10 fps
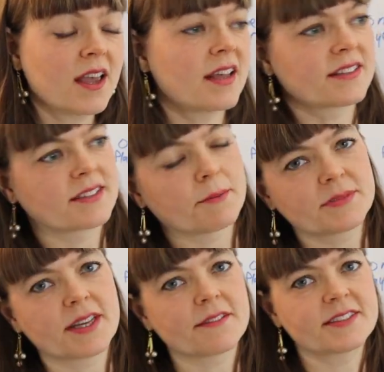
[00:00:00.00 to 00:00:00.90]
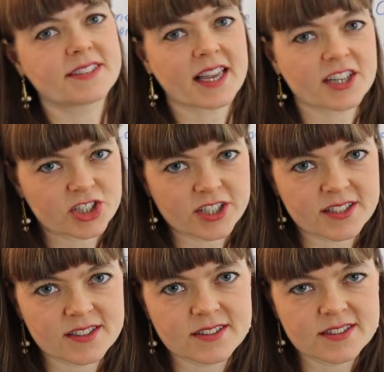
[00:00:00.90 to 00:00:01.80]
and some set of
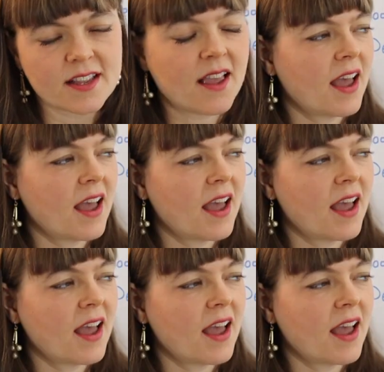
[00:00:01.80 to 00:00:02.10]
sanctions